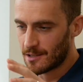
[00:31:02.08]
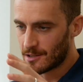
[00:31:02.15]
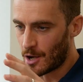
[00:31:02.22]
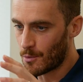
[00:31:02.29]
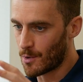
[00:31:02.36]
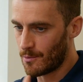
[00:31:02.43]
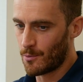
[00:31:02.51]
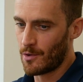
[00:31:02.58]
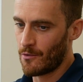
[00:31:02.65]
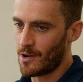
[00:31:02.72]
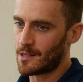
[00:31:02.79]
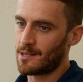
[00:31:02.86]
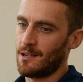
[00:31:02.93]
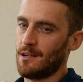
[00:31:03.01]
So we're
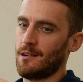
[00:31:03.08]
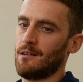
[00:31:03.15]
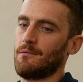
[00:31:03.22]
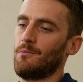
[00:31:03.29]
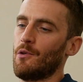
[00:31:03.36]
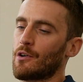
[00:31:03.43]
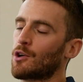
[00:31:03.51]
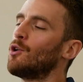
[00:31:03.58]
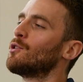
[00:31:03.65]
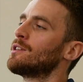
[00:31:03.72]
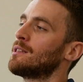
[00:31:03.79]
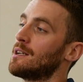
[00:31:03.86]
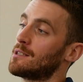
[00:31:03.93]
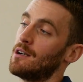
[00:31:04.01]

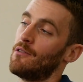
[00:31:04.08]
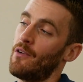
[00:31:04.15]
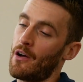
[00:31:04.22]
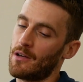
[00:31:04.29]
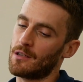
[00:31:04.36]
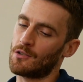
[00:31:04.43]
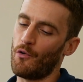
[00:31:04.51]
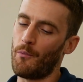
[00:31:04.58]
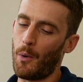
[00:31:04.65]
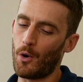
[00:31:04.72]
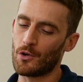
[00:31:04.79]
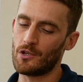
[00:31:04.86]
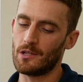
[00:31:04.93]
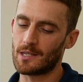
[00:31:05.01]
recording this at a very sort of
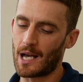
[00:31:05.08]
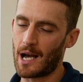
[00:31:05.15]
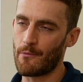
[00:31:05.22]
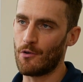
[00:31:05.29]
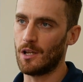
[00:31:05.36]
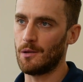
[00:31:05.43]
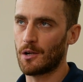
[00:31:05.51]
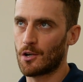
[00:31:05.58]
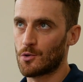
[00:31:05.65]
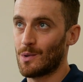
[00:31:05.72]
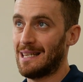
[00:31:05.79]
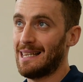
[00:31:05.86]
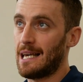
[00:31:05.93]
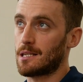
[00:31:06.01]
poignant time, really, because
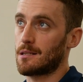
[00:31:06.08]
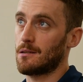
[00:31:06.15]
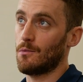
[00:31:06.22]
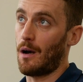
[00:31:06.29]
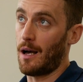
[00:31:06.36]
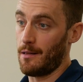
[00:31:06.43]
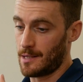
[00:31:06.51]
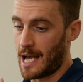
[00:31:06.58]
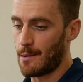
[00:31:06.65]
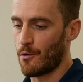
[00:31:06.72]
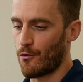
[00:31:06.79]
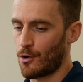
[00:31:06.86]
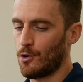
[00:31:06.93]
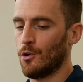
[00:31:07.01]
at time
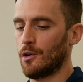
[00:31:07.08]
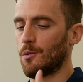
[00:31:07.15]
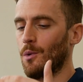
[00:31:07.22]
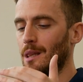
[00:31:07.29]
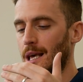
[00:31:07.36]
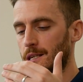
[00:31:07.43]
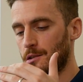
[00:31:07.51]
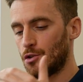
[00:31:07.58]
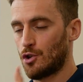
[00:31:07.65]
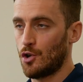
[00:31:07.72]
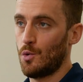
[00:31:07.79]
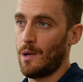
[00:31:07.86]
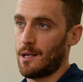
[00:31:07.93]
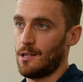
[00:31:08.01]
of recording, we're less than
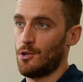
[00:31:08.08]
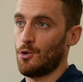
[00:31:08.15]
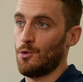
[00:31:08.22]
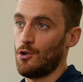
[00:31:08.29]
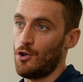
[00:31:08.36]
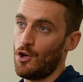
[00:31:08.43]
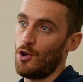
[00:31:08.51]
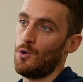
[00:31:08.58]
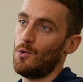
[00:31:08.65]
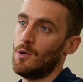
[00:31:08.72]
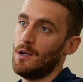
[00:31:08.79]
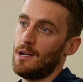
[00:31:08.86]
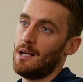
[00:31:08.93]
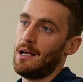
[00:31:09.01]
2 weeks into a
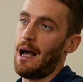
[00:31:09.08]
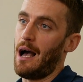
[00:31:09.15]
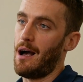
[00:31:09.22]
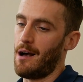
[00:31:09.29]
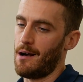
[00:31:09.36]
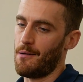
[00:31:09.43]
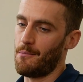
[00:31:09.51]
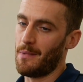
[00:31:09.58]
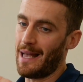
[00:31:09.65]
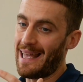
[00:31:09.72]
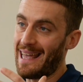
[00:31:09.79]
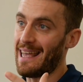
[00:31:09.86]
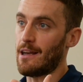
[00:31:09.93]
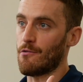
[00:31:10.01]
new
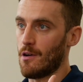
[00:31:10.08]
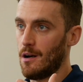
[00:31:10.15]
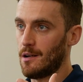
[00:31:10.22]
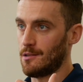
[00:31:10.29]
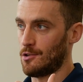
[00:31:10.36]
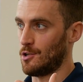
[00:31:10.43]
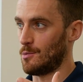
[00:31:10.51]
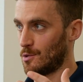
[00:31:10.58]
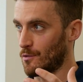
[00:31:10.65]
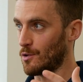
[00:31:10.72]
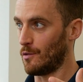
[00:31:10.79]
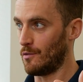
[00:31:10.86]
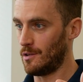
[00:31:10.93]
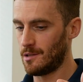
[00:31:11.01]
era in terms of
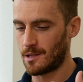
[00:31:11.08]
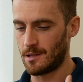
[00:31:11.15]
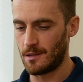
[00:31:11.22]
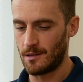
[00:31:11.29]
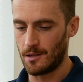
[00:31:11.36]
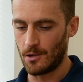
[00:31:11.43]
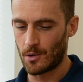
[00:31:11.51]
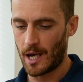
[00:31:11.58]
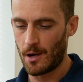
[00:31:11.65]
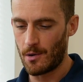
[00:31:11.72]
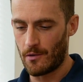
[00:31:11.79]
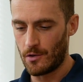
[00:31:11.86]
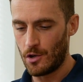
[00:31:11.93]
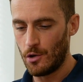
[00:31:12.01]
governance in the UK.
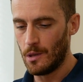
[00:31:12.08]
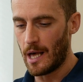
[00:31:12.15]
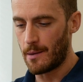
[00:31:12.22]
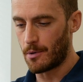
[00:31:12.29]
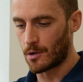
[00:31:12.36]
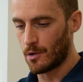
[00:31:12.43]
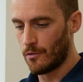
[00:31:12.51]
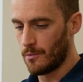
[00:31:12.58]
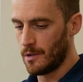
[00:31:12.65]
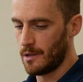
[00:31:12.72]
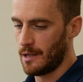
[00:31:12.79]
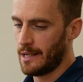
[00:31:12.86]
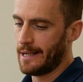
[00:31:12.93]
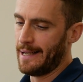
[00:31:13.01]
We have a new Labour
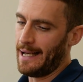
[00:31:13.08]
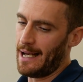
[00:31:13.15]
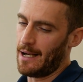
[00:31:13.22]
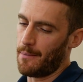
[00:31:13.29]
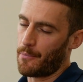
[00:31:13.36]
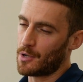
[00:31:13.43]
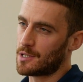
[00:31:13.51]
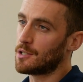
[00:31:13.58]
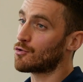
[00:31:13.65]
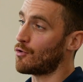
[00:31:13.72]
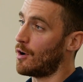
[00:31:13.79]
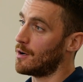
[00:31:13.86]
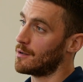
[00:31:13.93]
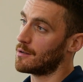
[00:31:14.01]
government, pretty
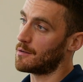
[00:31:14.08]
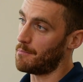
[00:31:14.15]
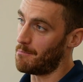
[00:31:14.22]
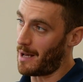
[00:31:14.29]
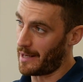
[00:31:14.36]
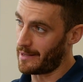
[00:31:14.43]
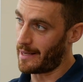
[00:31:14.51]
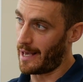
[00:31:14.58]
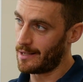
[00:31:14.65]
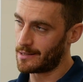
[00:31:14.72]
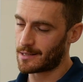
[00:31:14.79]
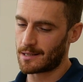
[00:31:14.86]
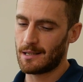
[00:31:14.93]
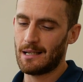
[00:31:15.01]
strong
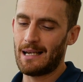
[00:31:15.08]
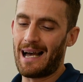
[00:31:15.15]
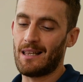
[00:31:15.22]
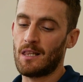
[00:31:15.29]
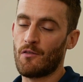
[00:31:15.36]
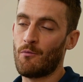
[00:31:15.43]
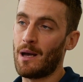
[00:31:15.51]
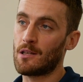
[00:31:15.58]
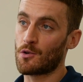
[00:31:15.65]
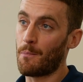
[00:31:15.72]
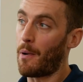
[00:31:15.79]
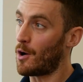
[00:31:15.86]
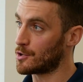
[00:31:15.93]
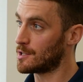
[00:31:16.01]
mandate, and they've made
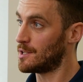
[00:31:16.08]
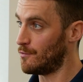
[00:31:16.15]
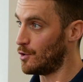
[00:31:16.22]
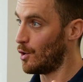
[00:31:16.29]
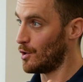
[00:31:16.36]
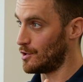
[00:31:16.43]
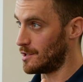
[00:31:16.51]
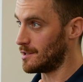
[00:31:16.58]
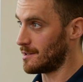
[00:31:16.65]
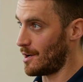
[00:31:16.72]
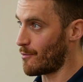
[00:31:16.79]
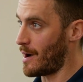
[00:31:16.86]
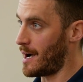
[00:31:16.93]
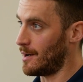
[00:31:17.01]
some positive noises
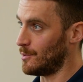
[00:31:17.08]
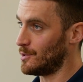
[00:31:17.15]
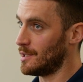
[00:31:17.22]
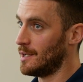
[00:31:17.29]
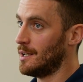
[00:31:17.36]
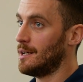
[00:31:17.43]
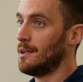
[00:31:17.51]
around